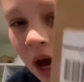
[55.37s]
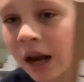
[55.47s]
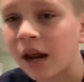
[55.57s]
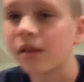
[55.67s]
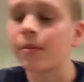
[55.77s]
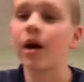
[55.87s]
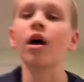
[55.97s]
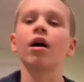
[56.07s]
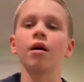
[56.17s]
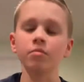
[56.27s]
it out of the mail.
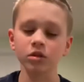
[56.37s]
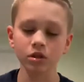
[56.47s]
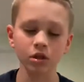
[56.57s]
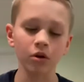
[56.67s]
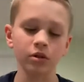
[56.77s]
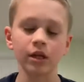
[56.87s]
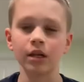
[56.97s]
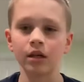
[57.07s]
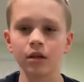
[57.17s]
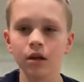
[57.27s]
I'm so
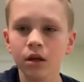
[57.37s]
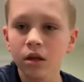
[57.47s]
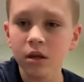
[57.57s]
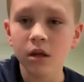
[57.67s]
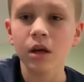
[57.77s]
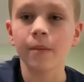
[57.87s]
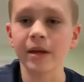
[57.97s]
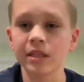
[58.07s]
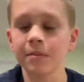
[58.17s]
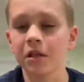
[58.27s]
excited. It
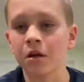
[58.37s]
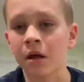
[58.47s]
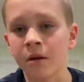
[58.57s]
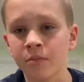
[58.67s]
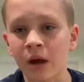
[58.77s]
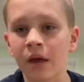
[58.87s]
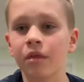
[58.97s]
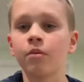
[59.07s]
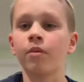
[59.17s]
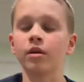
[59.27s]
might seem a little out of
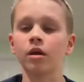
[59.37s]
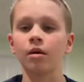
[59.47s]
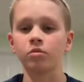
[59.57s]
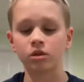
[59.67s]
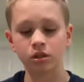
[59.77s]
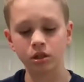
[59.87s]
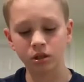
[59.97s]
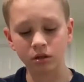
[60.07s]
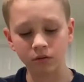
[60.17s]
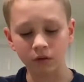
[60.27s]
breath, but I'm
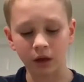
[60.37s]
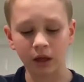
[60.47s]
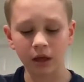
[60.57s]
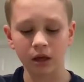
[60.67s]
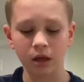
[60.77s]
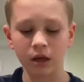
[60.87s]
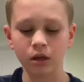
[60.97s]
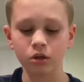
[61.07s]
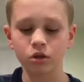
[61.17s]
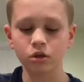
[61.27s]
just like,
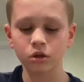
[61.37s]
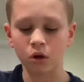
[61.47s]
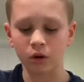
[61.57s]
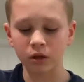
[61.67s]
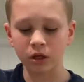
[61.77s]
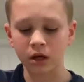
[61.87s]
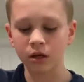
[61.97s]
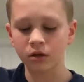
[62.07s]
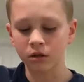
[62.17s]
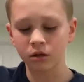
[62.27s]
so
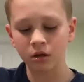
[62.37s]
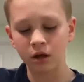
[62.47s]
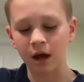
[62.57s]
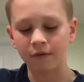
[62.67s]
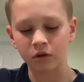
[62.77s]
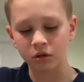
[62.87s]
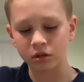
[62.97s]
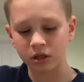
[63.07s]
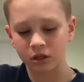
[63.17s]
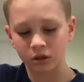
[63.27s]
excited. I have to use
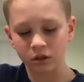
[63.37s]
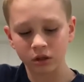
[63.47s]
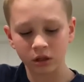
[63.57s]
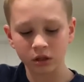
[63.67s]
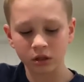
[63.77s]
scissors since